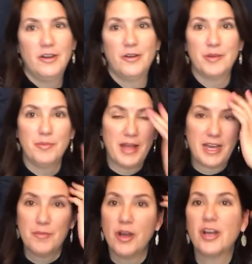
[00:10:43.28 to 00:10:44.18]
or a
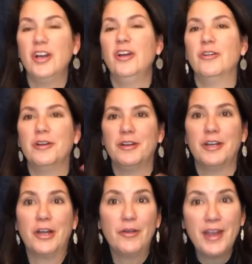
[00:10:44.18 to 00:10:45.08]
black marker or
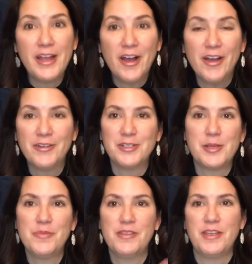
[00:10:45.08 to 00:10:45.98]
a crayon or
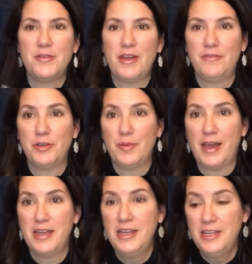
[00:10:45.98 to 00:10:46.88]
something that you have nearby.
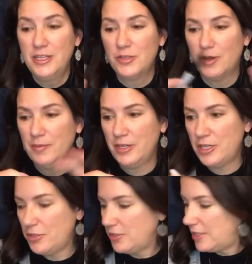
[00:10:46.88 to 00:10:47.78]
So I'm going to use